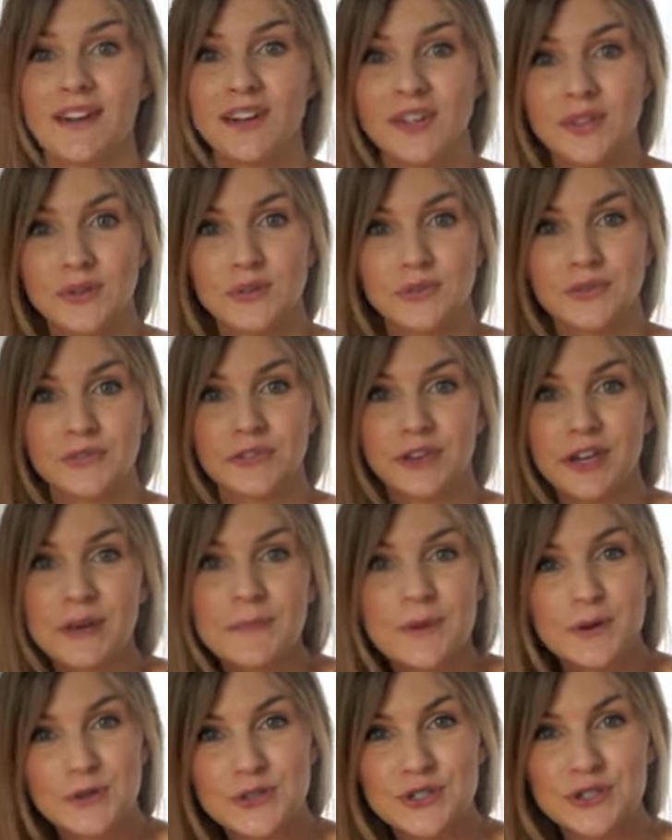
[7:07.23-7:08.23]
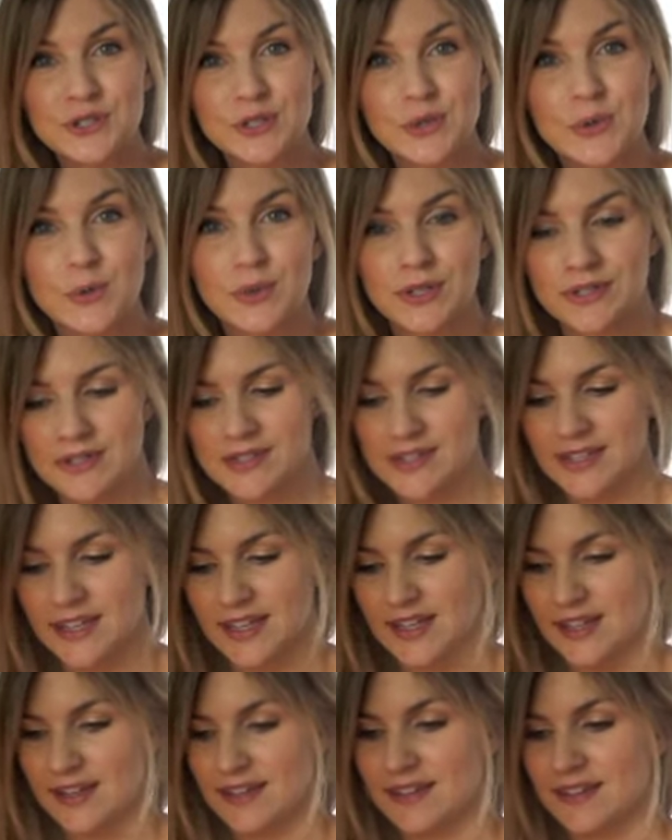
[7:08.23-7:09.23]
you free motion
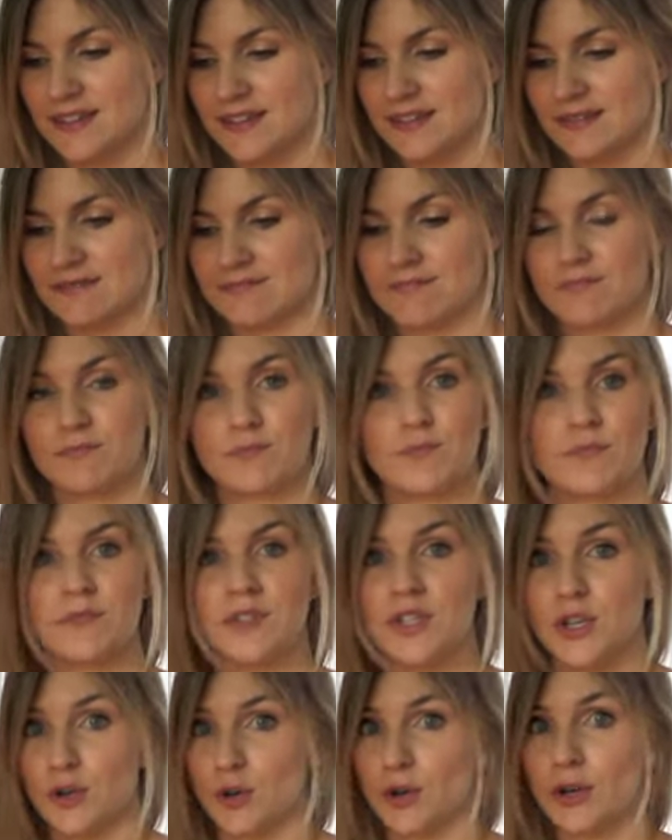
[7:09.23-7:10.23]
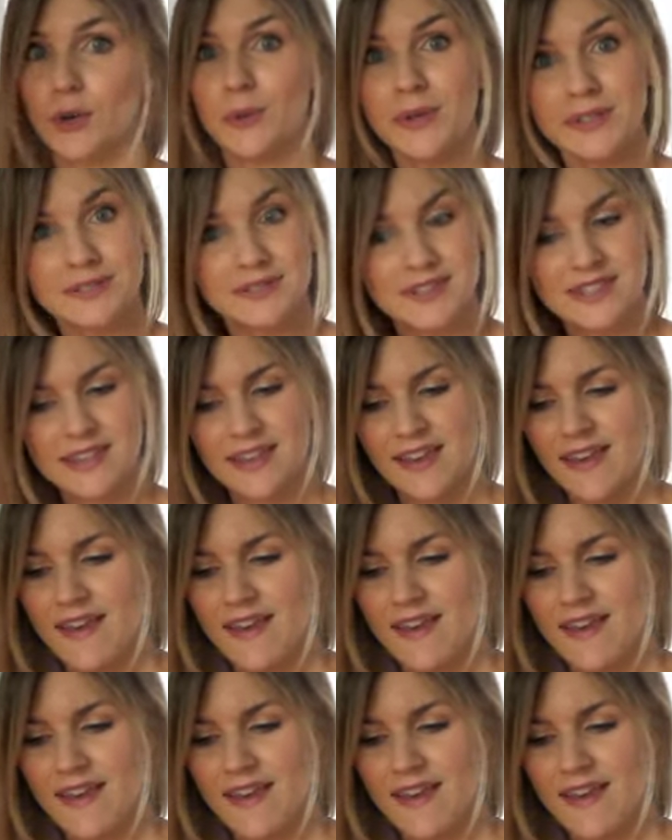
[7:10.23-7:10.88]
quilted your quilt.